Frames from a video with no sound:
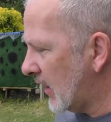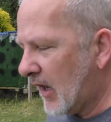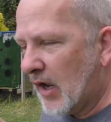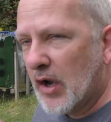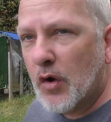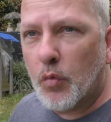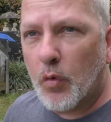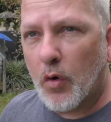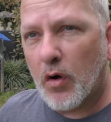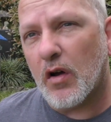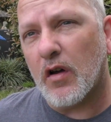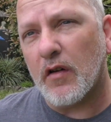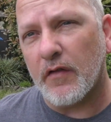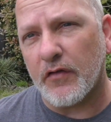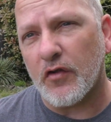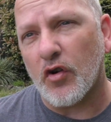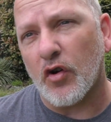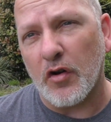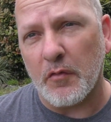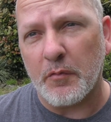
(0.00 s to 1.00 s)
and why
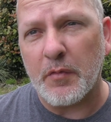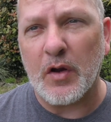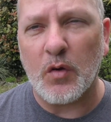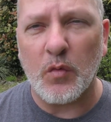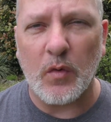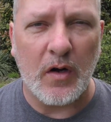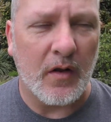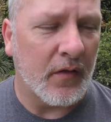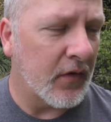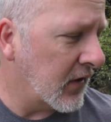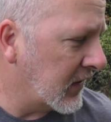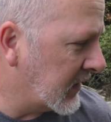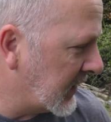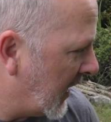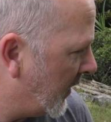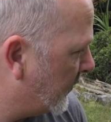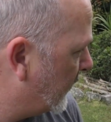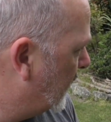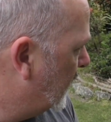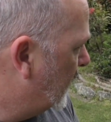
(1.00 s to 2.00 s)
I've gone and picked one of these
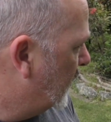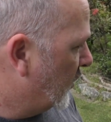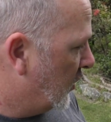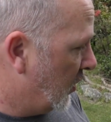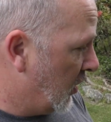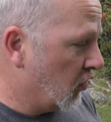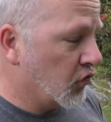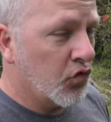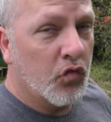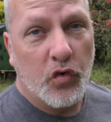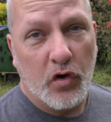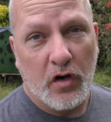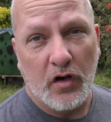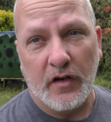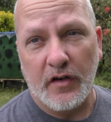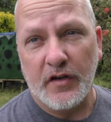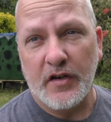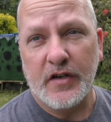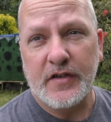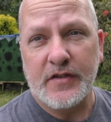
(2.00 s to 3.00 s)
up. It
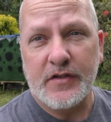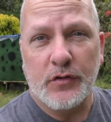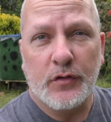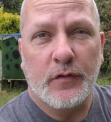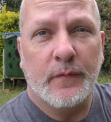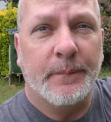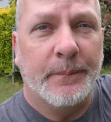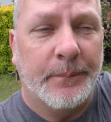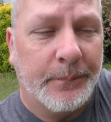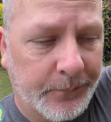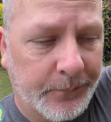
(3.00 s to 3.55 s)
really needs doing.